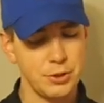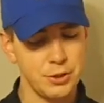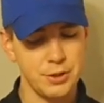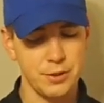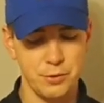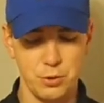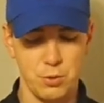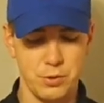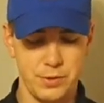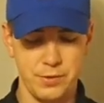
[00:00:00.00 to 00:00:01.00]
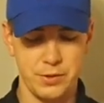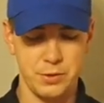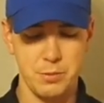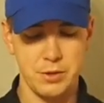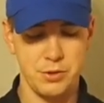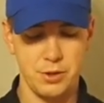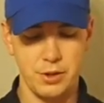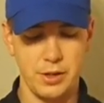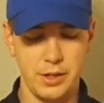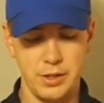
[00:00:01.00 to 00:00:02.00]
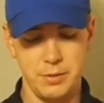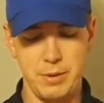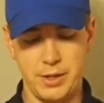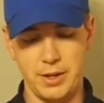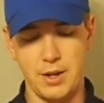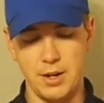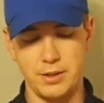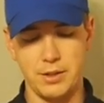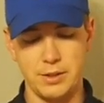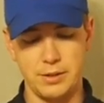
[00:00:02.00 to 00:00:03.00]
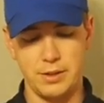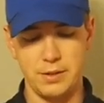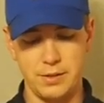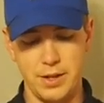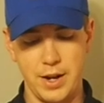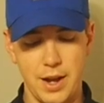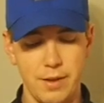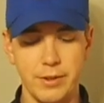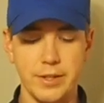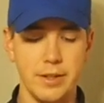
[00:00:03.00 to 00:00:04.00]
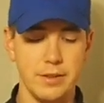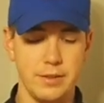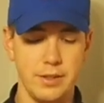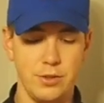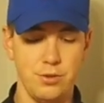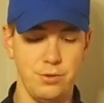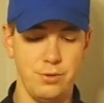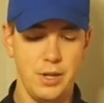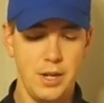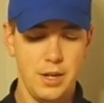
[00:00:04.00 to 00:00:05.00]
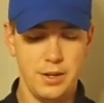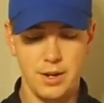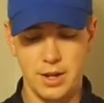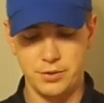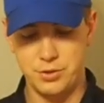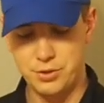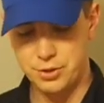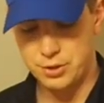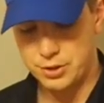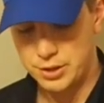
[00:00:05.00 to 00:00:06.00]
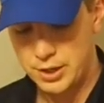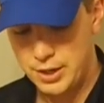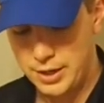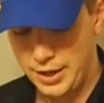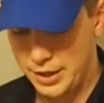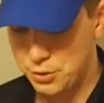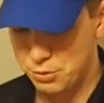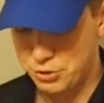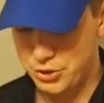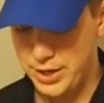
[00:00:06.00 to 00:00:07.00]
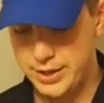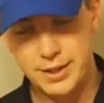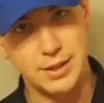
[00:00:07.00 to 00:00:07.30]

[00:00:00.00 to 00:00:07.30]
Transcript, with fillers: learned over the course of the semester in making cocktails is that I have a tendency to not stir and or shake